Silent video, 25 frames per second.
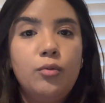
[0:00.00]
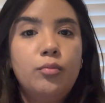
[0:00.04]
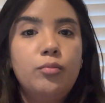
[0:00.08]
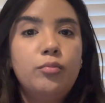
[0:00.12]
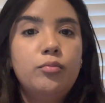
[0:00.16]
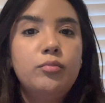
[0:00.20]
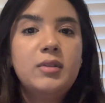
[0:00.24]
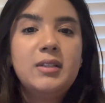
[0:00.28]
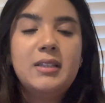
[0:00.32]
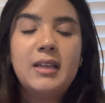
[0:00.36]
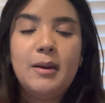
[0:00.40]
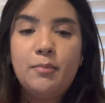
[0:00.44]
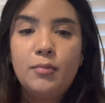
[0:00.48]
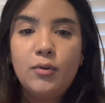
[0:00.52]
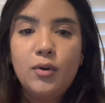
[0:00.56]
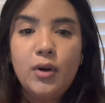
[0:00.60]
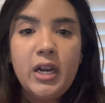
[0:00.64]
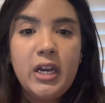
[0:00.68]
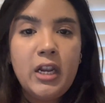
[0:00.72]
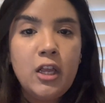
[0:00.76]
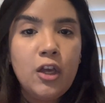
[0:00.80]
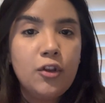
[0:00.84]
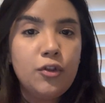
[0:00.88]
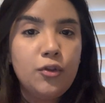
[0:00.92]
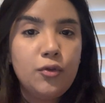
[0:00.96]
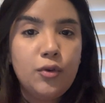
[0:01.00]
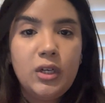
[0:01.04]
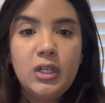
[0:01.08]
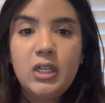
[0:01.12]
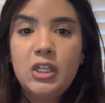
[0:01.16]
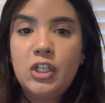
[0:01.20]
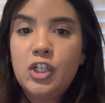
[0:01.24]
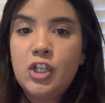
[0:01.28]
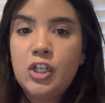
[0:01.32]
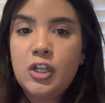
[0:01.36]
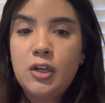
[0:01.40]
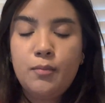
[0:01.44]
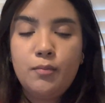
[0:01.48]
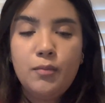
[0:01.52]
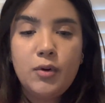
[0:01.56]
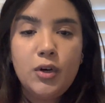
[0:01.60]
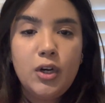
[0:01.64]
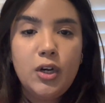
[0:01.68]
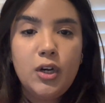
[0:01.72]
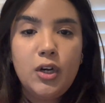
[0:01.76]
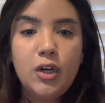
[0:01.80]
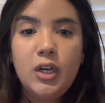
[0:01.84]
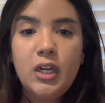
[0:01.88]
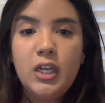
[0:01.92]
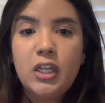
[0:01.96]
separating a 3-digit
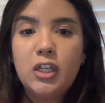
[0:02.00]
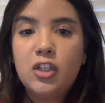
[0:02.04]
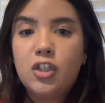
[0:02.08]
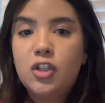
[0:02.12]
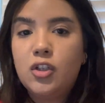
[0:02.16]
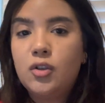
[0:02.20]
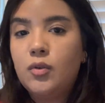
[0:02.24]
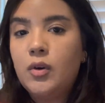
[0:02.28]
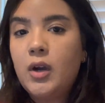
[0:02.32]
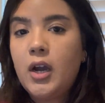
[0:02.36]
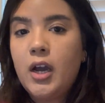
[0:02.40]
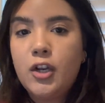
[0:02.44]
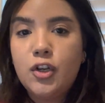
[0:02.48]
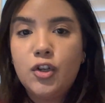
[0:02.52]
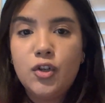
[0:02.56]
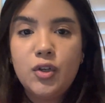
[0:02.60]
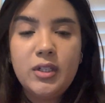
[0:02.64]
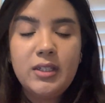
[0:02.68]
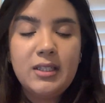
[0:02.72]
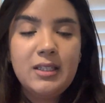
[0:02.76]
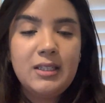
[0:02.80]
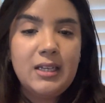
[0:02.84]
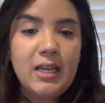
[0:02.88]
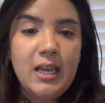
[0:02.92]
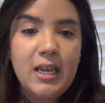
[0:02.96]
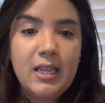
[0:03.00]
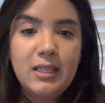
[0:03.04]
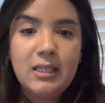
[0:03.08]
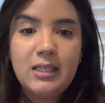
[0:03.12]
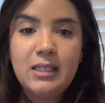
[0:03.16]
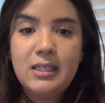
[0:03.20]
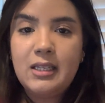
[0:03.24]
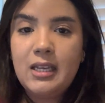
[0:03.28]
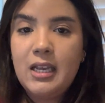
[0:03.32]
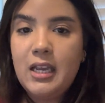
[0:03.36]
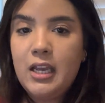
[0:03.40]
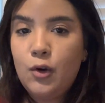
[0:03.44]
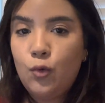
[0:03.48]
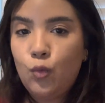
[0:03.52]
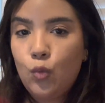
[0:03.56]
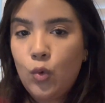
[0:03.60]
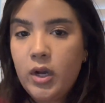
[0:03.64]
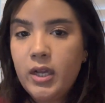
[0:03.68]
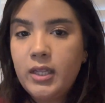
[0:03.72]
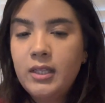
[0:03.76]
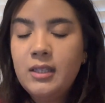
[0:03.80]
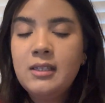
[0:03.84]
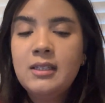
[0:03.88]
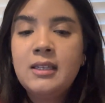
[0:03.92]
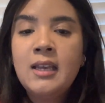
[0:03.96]
number into hundreds, tens, and
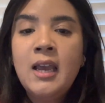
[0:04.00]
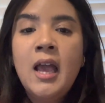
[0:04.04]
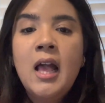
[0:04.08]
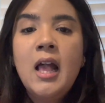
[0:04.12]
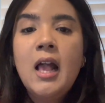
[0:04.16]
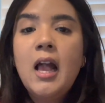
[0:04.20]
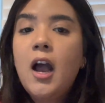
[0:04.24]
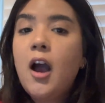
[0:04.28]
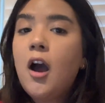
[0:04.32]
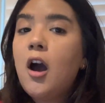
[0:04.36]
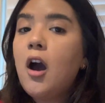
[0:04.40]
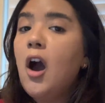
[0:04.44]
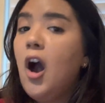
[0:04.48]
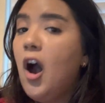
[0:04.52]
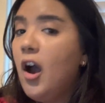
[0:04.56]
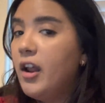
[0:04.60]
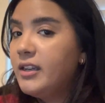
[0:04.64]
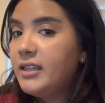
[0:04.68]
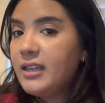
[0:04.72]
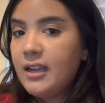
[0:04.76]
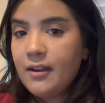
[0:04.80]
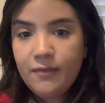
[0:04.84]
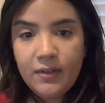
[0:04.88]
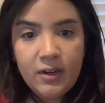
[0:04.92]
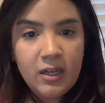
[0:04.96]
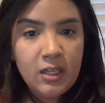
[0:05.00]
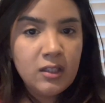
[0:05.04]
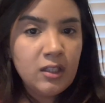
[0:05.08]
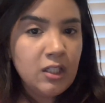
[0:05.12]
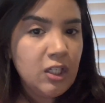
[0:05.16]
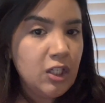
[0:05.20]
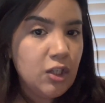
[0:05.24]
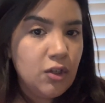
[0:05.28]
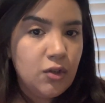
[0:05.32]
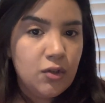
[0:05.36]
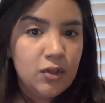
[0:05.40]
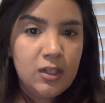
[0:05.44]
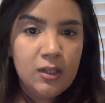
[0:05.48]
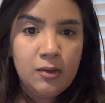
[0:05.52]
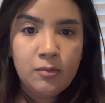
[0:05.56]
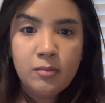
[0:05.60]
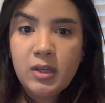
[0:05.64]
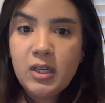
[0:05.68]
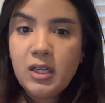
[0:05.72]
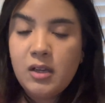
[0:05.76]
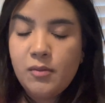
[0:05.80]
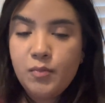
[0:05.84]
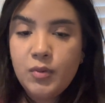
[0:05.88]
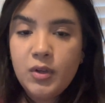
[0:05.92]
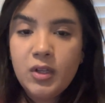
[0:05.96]
ones, definitely using
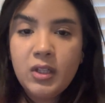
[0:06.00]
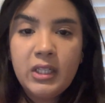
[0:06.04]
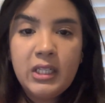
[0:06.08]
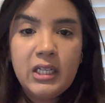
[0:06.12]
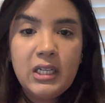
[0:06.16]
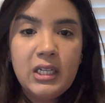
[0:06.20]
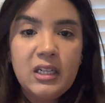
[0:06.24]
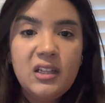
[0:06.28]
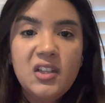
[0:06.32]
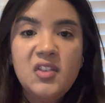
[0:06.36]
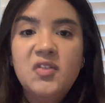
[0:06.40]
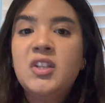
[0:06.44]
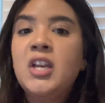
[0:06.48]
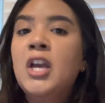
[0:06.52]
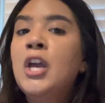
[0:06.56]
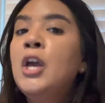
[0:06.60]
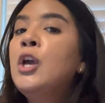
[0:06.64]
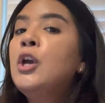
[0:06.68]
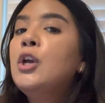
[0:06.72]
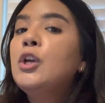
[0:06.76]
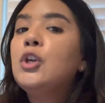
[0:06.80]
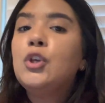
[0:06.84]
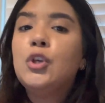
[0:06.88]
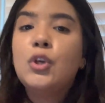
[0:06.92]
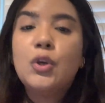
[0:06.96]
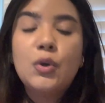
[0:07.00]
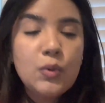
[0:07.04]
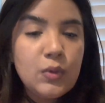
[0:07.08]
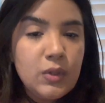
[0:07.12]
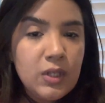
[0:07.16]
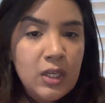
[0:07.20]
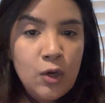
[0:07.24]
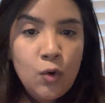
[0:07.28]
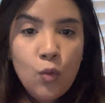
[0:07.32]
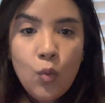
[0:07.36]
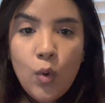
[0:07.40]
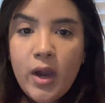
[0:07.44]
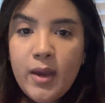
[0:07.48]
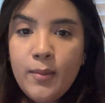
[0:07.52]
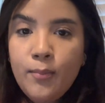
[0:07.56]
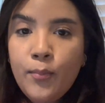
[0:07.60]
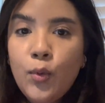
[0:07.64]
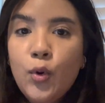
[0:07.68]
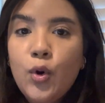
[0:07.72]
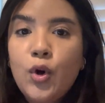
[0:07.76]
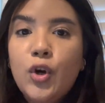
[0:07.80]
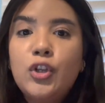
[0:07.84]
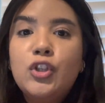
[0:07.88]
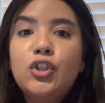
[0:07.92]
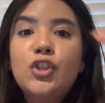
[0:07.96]
manipulatives, using
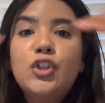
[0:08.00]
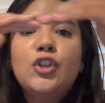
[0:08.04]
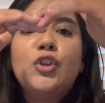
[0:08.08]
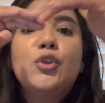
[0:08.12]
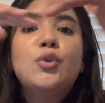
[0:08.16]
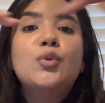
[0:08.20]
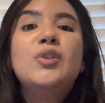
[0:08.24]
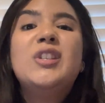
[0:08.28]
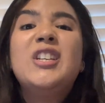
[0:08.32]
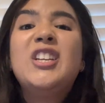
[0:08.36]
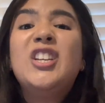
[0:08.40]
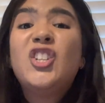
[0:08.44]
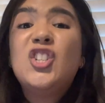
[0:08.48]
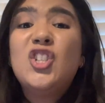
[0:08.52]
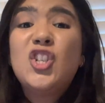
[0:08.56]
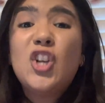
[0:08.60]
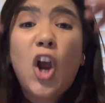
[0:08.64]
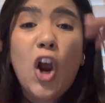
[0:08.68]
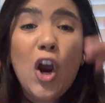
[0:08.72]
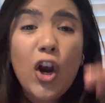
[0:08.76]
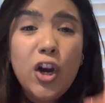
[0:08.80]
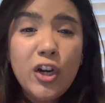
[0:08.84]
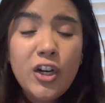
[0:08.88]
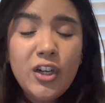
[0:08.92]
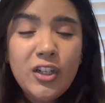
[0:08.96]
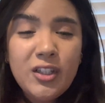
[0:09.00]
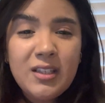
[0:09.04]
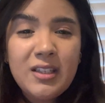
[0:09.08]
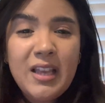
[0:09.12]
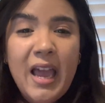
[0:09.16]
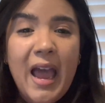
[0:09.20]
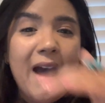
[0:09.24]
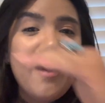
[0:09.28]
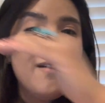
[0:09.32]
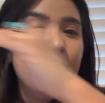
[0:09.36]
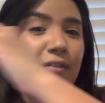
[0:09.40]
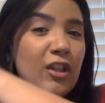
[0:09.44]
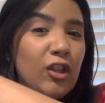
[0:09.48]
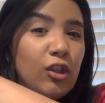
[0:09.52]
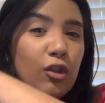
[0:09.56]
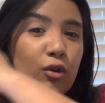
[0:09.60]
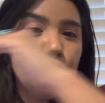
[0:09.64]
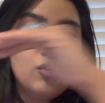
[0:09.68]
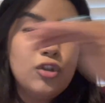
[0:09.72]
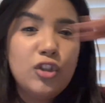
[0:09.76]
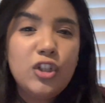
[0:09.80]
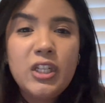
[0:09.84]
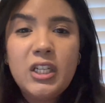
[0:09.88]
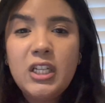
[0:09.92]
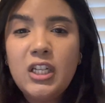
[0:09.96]
whiteboards, using charts, having
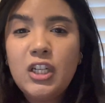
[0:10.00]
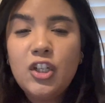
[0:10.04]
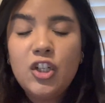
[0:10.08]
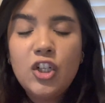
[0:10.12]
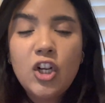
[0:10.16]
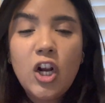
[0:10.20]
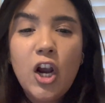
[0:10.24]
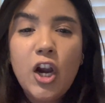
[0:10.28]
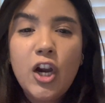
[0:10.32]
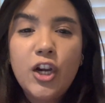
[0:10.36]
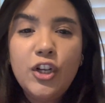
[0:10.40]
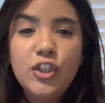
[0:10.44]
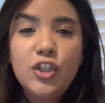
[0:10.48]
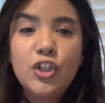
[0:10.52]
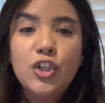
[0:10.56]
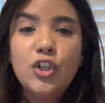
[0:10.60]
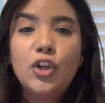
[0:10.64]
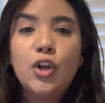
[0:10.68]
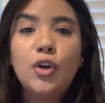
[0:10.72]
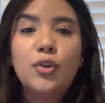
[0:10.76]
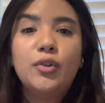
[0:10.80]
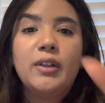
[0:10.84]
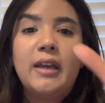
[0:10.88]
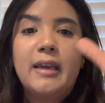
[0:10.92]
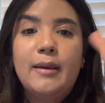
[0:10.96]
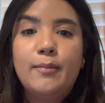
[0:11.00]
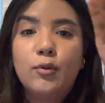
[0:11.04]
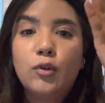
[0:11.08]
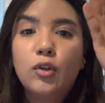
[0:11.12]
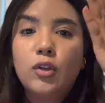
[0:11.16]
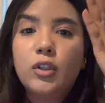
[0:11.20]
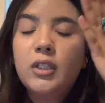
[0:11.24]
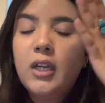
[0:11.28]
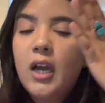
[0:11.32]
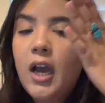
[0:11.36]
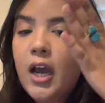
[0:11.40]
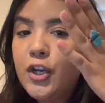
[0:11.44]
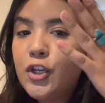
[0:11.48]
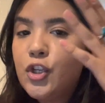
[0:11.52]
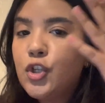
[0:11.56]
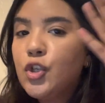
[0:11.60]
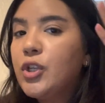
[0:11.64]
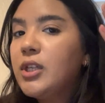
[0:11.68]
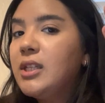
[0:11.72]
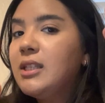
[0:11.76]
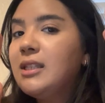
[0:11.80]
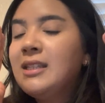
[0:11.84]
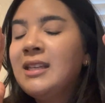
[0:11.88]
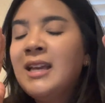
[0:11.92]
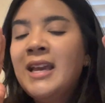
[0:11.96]
those T-charts, labeled
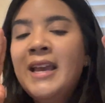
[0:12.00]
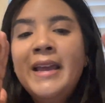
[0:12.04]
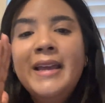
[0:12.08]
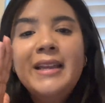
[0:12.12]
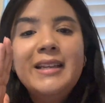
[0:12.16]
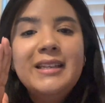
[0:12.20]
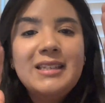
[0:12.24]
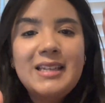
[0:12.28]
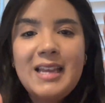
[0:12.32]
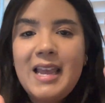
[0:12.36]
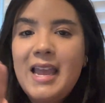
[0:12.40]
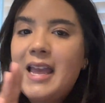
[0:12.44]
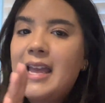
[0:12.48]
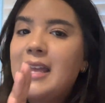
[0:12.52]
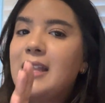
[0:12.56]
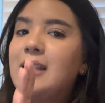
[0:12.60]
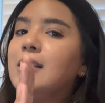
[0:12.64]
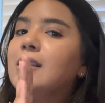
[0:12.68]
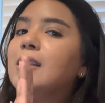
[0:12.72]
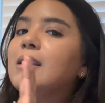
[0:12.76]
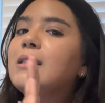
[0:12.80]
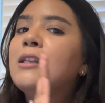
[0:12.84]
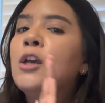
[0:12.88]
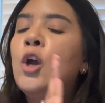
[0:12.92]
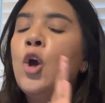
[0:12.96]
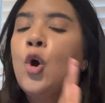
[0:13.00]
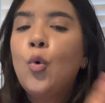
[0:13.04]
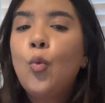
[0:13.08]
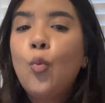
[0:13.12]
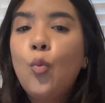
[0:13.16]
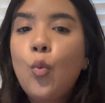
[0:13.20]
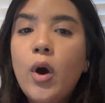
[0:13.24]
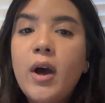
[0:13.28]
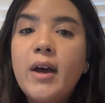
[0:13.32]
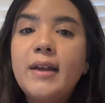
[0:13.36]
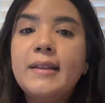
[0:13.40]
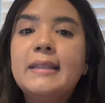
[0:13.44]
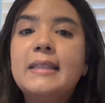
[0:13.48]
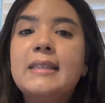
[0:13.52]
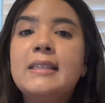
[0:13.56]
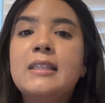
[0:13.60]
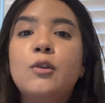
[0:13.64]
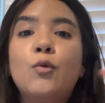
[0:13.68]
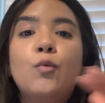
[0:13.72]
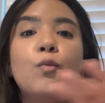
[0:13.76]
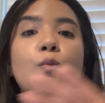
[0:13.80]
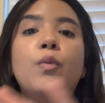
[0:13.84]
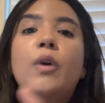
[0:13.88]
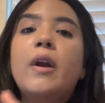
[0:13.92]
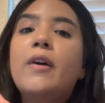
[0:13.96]
hundreds, tens, ones,
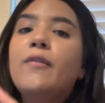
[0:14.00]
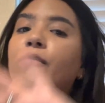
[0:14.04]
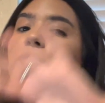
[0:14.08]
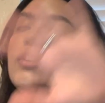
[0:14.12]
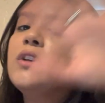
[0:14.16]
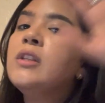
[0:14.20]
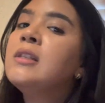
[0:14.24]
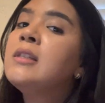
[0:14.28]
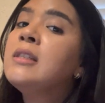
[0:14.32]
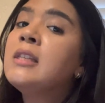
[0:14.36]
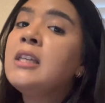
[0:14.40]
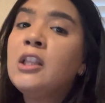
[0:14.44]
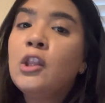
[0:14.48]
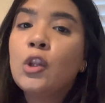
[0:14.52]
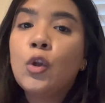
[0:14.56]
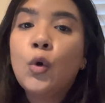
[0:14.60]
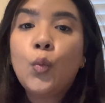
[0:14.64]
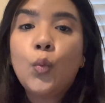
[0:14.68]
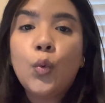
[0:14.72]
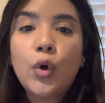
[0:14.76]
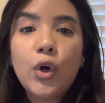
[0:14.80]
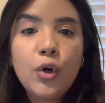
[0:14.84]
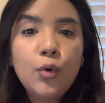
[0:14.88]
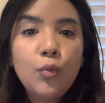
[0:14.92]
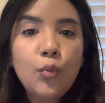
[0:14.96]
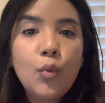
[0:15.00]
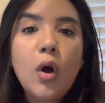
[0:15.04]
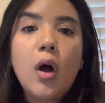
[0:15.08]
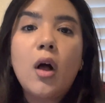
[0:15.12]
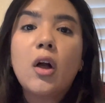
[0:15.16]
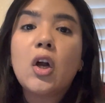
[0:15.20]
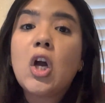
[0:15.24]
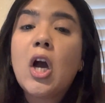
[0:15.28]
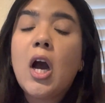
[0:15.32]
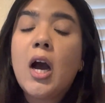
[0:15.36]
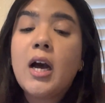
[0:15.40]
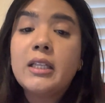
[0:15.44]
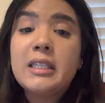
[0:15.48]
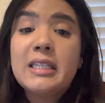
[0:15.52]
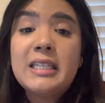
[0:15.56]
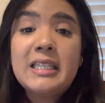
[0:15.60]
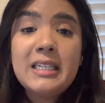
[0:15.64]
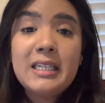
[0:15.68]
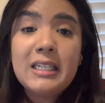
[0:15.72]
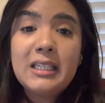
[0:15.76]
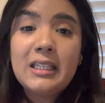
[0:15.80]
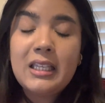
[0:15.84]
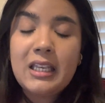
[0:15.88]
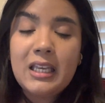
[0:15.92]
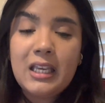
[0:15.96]
referencing the word wall
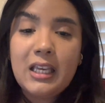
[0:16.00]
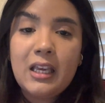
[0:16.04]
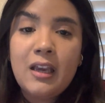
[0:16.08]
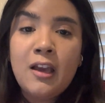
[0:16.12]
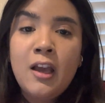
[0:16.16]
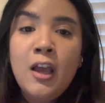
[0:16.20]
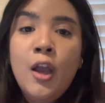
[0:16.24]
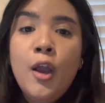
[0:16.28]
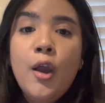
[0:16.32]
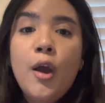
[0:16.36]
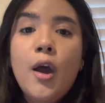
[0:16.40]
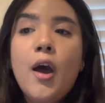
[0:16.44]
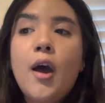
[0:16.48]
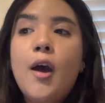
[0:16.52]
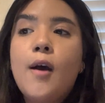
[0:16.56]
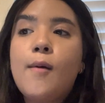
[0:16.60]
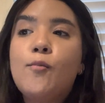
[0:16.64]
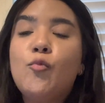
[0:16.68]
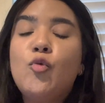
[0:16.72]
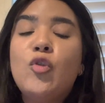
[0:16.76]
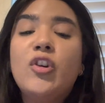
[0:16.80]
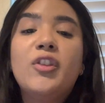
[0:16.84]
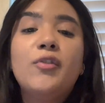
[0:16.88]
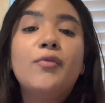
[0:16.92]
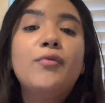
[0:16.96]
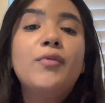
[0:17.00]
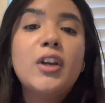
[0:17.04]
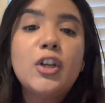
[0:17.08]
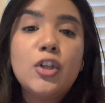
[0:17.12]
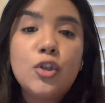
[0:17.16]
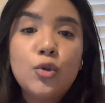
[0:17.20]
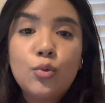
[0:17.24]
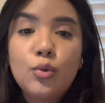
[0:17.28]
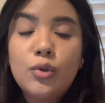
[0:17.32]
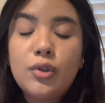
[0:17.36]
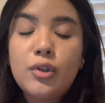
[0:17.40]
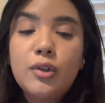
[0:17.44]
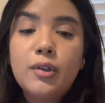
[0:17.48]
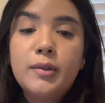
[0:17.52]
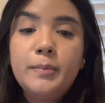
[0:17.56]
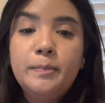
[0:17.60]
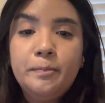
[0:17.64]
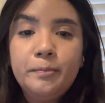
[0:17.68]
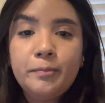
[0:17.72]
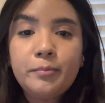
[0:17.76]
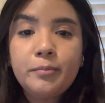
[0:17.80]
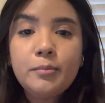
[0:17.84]
constantly with visual